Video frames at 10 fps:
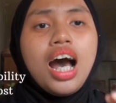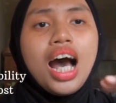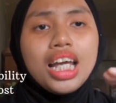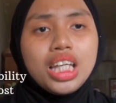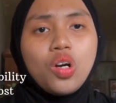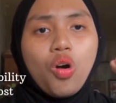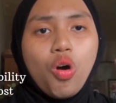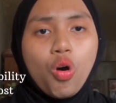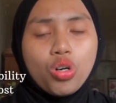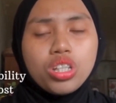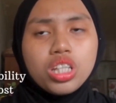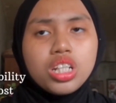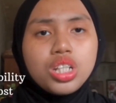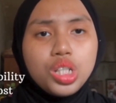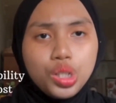higher cost
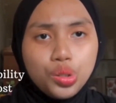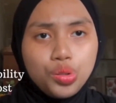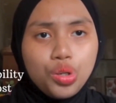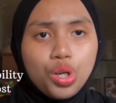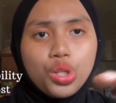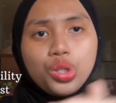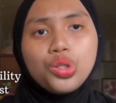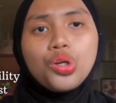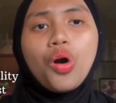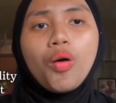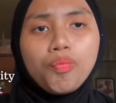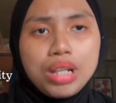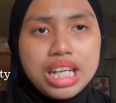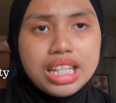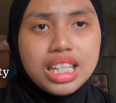due to
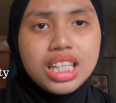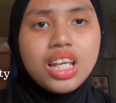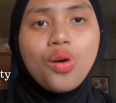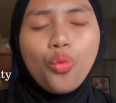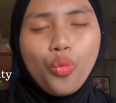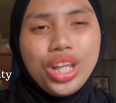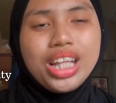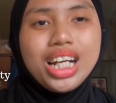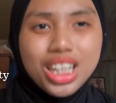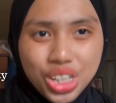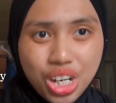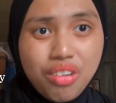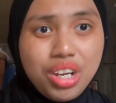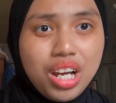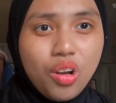compliance with a
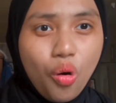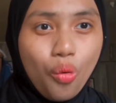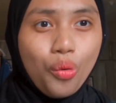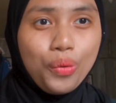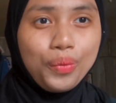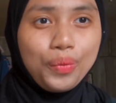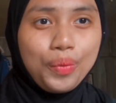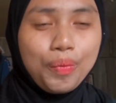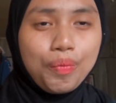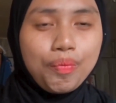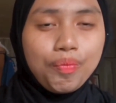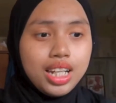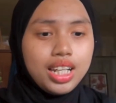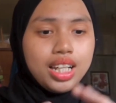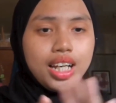Sharia law.
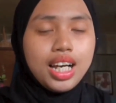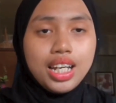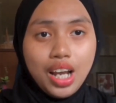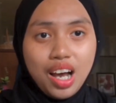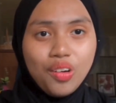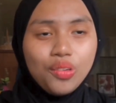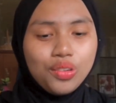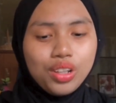Now,